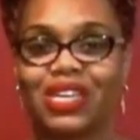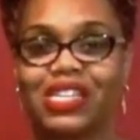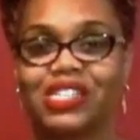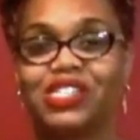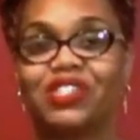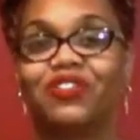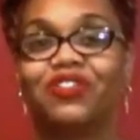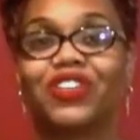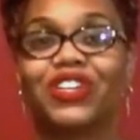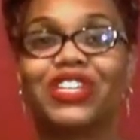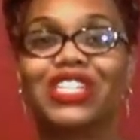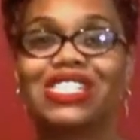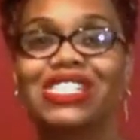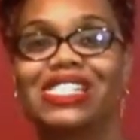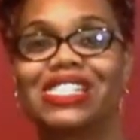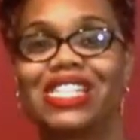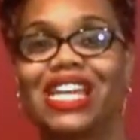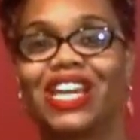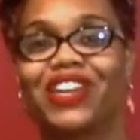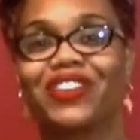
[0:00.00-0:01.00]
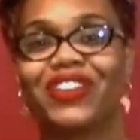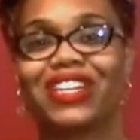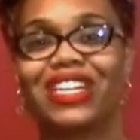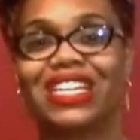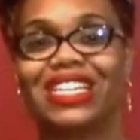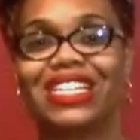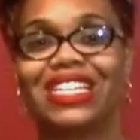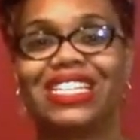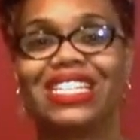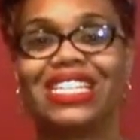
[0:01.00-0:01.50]
It's a very sacred
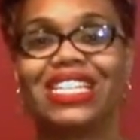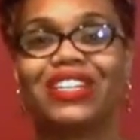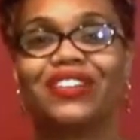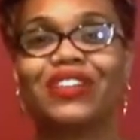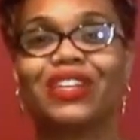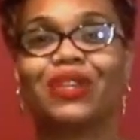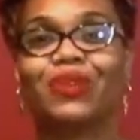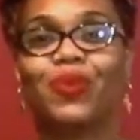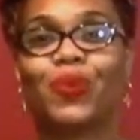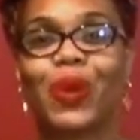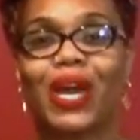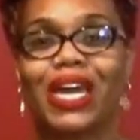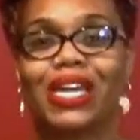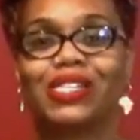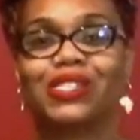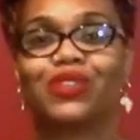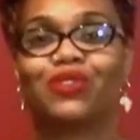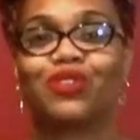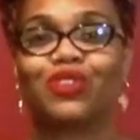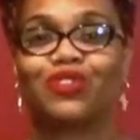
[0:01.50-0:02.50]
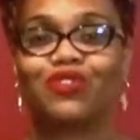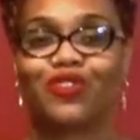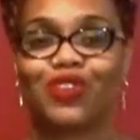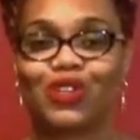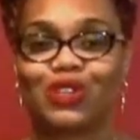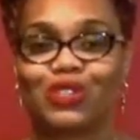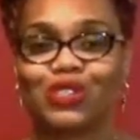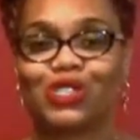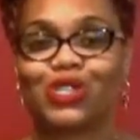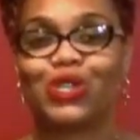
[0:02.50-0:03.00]
and endearing way to
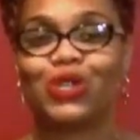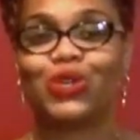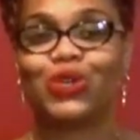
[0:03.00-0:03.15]
refer to